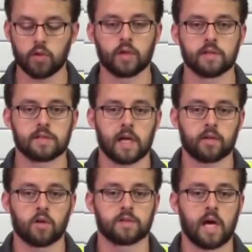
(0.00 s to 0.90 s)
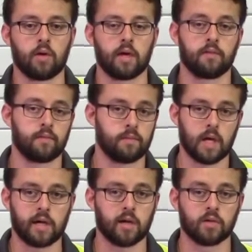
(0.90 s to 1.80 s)
you can check those out.
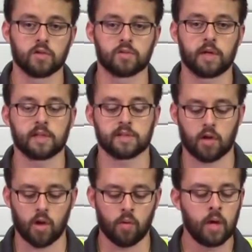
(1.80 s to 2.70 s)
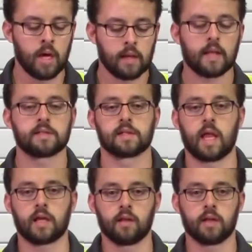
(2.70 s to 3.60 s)
If any of those readings are low, that's
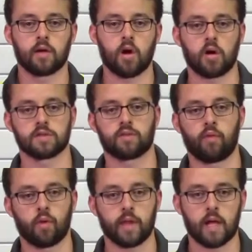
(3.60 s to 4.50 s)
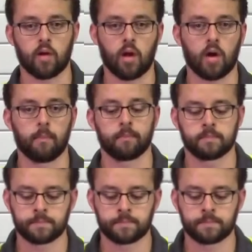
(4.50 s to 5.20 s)
likely the cause for that alarm.